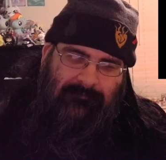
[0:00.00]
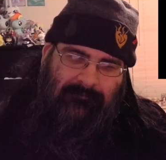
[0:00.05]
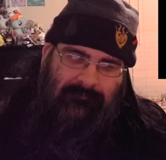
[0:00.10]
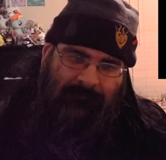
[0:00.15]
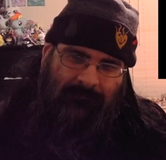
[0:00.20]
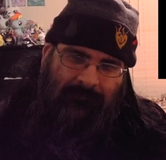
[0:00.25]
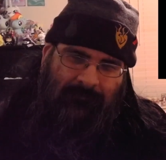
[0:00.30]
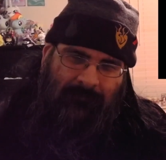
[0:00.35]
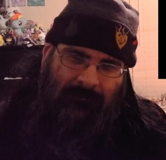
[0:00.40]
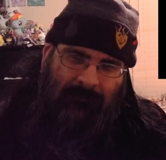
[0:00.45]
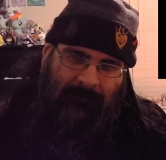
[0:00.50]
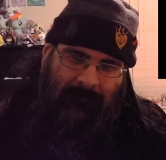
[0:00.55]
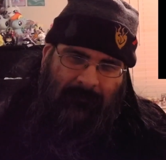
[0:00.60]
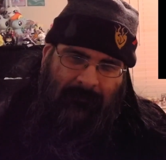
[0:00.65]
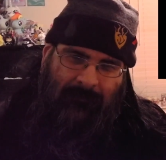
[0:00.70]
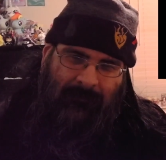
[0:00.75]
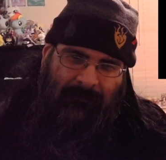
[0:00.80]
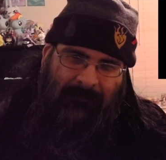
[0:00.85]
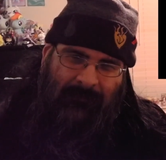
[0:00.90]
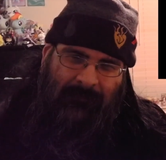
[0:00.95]

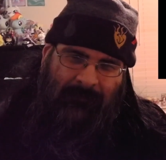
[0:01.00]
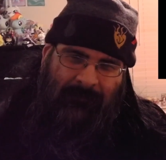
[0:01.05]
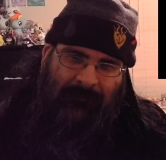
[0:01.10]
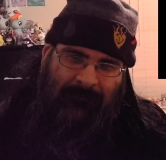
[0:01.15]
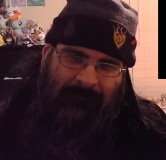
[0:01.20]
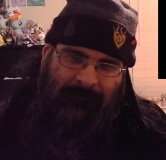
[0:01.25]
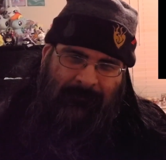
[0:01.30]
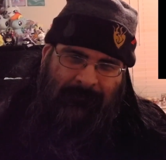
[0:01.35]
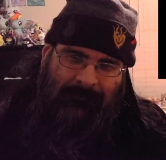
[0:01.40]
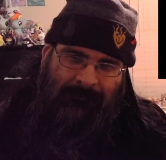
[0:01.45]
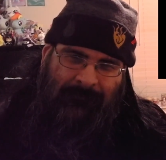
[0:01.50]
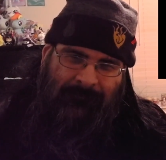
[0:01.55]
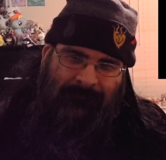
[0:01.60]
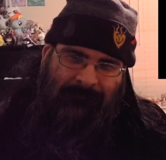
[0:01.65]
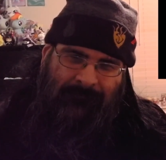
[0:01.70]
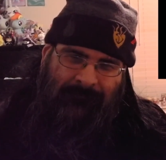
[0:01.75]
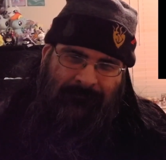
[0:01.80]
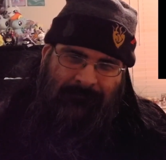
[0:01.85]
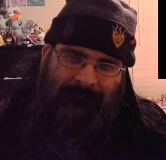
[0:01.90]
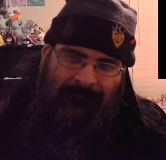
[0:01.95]

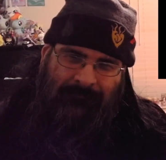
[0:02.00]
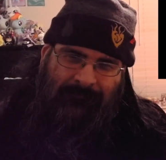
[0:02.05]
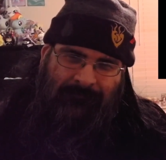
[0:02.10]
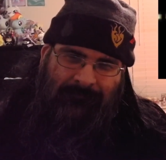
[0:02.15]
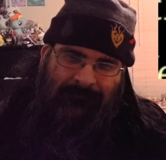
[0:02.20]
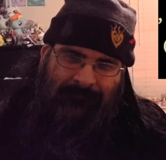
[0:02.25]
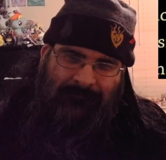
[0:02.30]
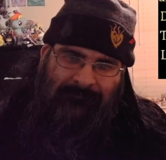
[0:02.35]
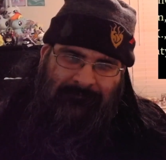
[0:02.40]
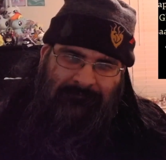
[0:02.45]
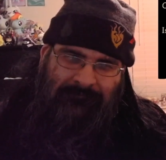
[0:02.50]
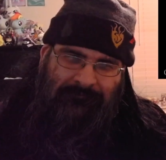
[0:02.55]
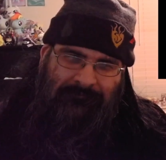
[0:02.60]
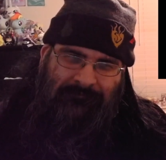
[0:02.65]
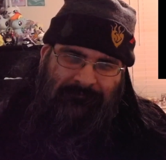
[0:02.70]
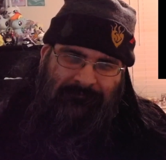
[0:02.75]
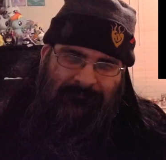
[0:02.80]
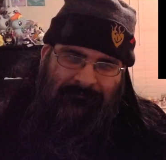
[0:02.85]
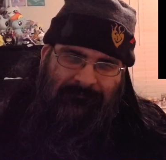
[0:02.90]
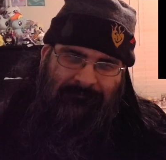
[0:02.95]

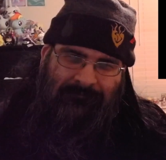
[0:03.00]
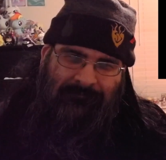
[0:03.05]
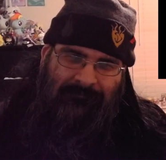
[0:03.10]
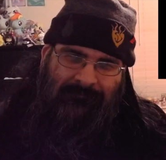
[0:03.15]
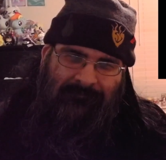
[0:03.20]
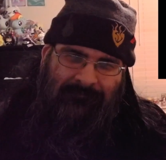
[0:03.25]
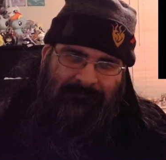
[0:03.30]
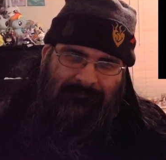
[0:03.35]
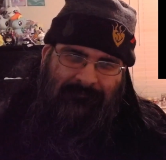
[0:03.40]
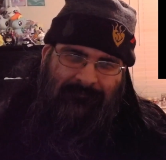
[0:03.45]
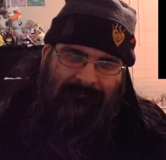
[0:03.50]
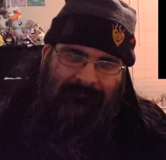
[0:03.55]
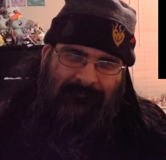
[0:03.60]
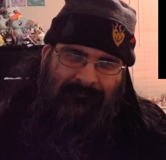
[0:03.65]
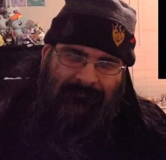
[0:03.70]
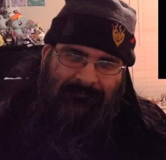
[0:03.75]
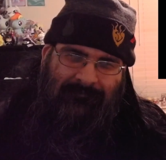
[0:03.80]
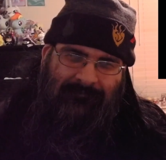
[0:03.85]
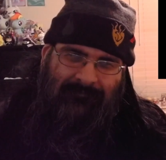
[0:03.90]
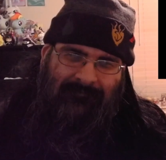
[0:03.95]

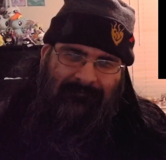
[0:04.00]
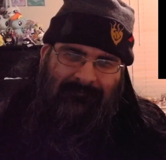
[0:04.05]
Nobody speaks.